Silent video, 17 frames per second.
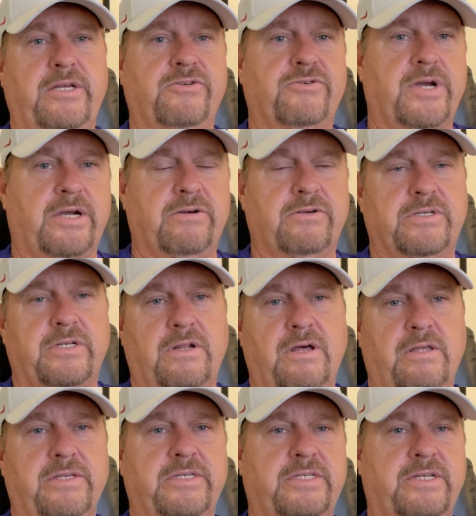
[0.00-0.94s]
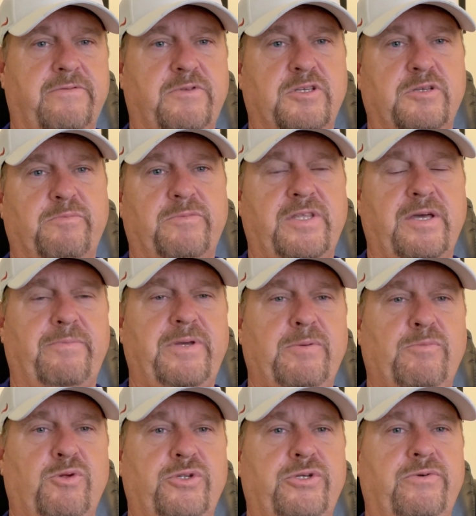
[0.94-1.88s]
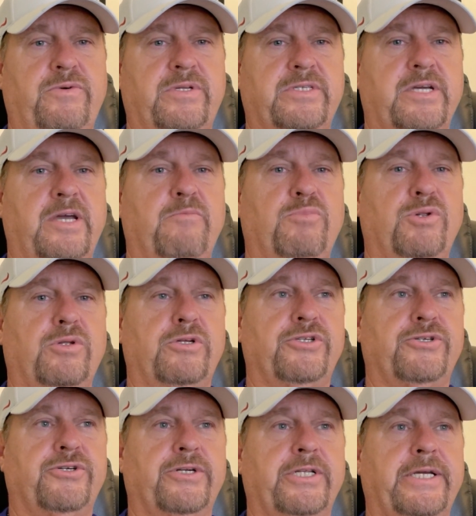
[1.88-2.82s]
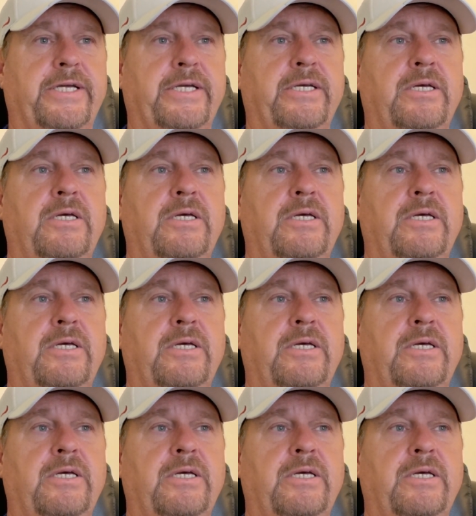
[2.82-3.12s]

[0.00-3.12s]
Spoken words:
trackers and all this stuff that people do inside bullet journaling,